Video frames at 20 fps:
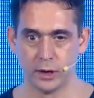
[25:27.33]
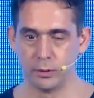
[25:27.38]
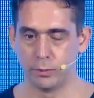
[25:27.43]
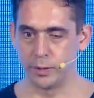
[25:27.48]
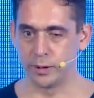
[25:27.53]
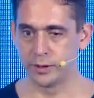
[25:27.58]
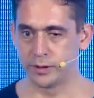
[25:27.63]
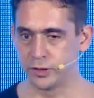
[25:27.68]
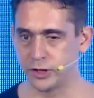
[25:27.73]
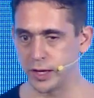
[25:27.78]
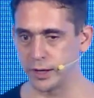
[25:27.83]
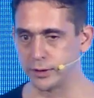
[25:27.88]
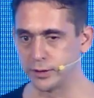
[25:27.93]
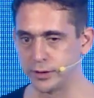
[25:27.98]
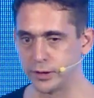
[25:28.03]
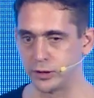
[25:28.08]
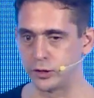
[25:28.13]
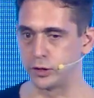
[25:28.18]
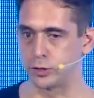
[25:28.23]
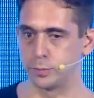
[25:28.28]
with channels
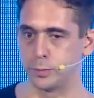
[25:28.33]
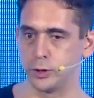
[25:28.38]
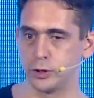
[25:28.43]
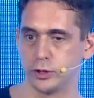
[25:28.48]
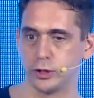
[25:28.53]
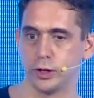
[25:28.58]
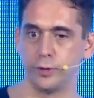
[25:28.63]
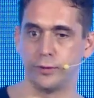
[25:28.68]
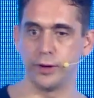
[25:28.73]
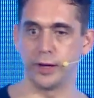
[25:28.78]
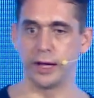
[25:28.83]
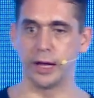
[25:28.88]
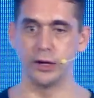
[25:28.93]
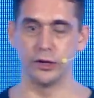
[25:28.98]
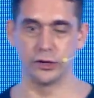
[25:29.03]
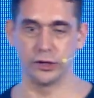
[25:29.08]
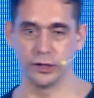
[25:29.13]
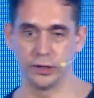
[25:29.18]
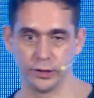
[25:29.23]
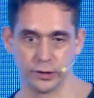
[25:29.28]
such as push
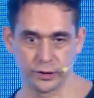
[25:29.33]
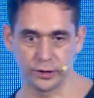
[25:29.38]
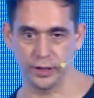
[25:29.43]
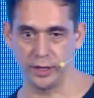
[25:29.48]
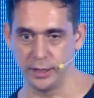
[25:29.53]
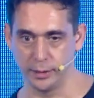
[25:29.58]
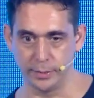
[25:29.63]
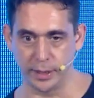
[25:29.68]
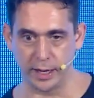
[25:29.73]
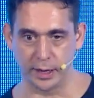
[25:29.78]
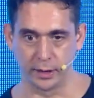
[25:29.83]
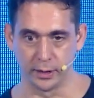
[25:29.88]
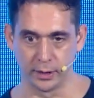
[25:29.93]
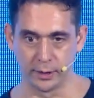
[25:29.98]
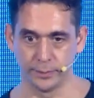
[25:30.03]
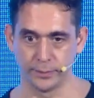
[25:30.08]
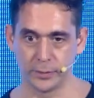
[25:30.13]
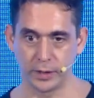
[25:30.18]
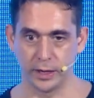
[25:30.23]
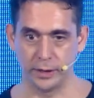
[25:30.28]
notifications, email,
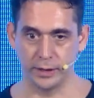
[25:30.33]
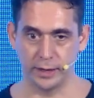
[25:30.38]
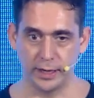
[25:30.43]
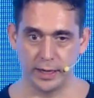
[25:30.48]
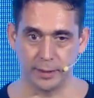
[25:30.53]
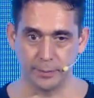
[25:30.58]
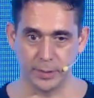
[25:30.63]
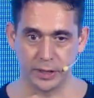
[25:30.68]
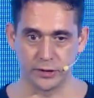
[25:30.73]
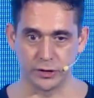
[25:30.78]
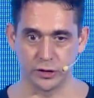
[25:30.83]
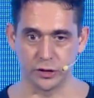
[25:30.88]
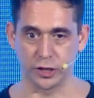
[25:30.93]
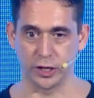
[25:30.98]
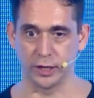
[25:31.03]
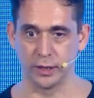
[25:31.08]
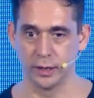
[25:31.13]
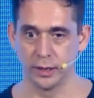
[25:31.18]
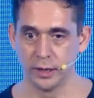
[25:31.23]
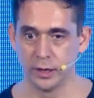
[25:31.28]
and in-app
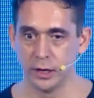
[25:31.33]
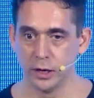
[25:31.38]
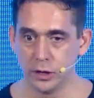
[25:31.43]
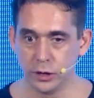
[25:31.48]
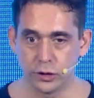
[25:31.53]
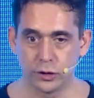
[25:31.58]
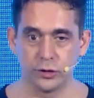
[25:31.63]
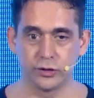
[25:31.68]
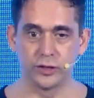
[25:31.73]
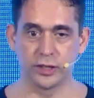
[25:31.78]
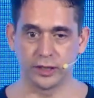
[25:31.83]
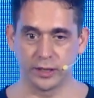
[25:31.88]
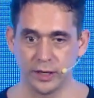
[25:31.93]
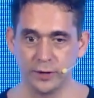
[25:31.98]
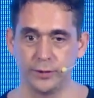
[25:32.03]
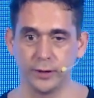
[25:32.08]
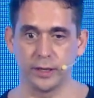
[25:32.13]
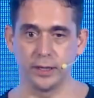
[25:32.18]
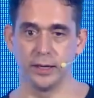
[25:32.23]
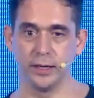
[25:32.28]
messaging, you can
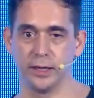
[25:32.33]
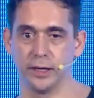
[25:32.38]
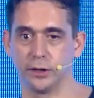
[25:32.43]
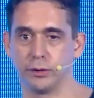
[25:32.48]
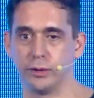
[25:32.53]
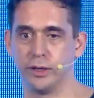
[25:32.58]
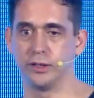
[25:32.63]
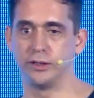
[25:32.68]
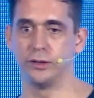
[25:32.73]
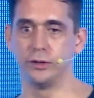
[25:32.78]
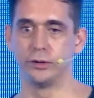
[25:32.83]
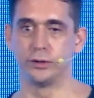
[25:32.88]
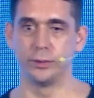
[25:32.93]
significantly increase user